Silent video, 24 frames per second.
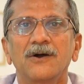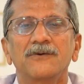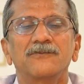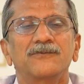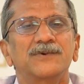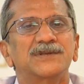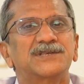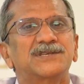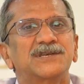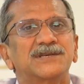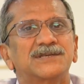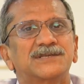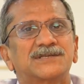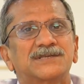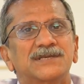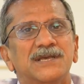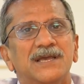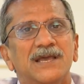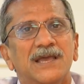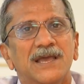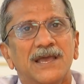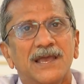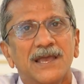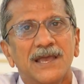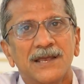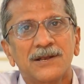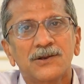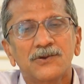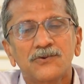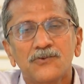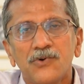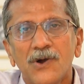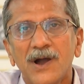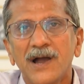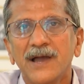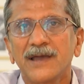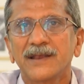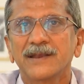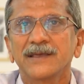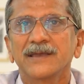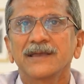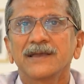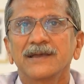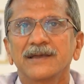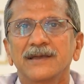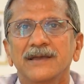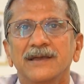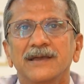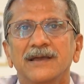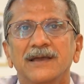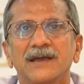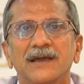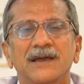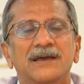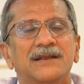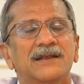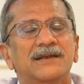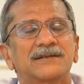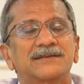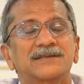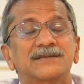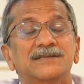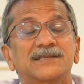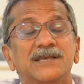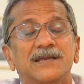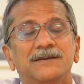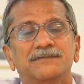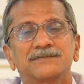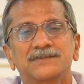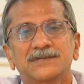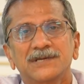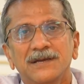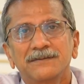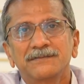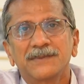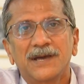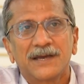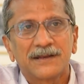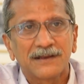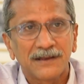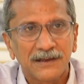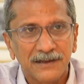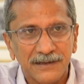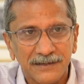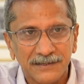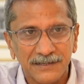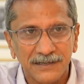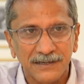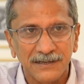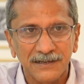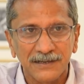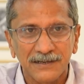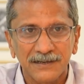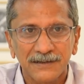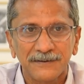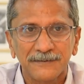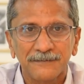which is inquiring and at the same time analytical.